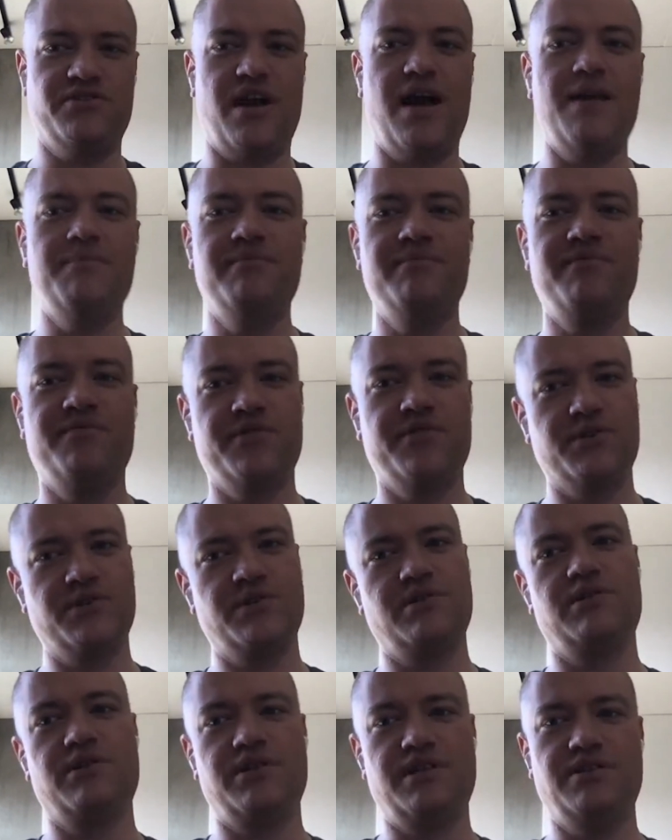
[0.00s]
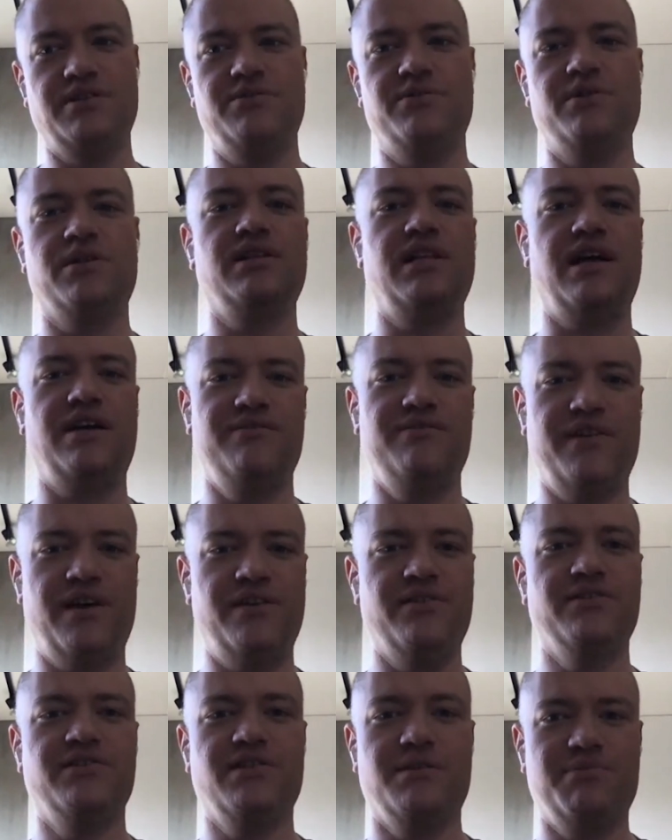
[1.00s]
I'm first looking to a cloud
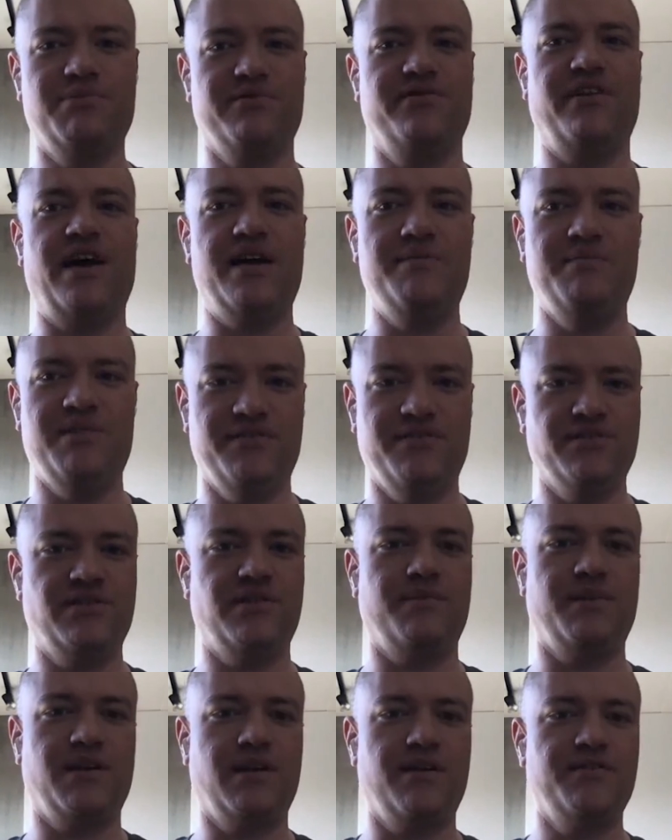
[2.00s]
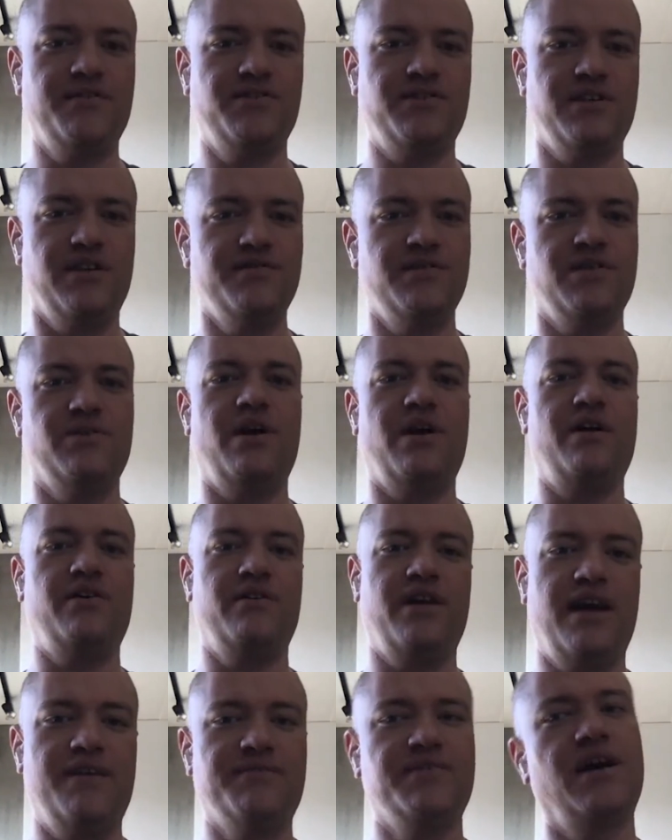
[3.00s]
vendor to provide me for something off the shelf so I don't
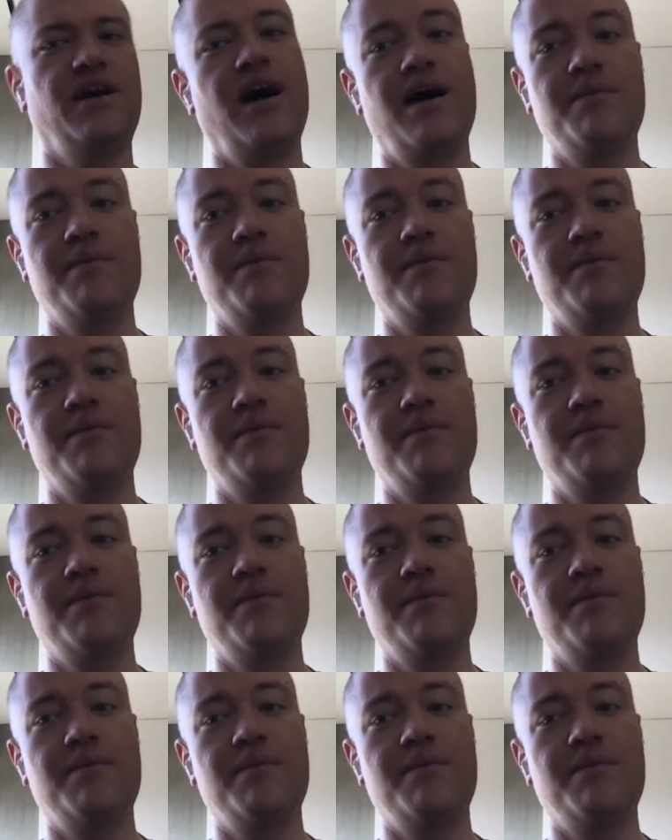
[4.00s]
have to